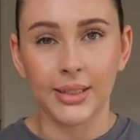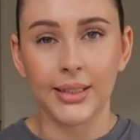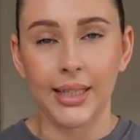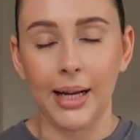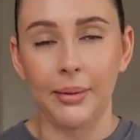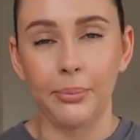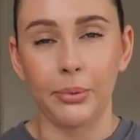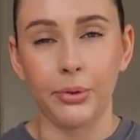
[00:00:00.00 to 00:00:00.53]

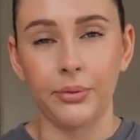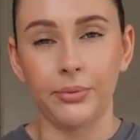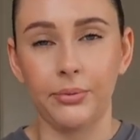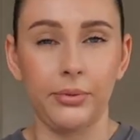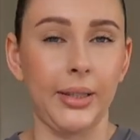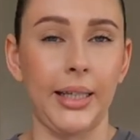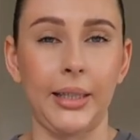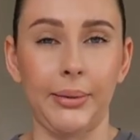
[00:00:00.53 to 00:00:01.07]
set, but
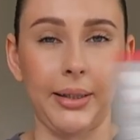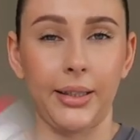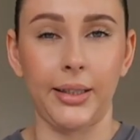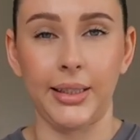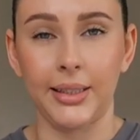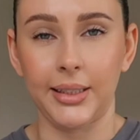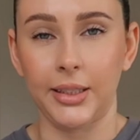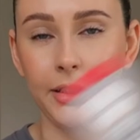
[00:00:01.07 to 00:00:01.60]
anyway, I
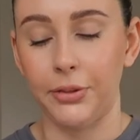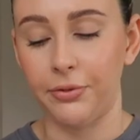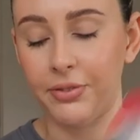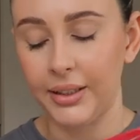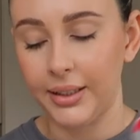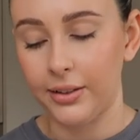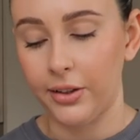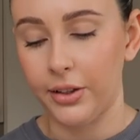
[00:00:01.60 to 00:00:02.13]
needed a new
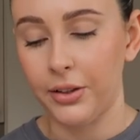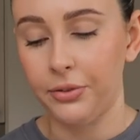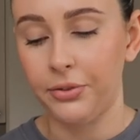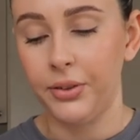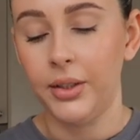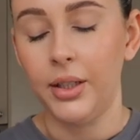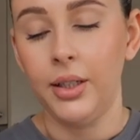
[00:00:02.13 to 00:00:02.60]
filling knife.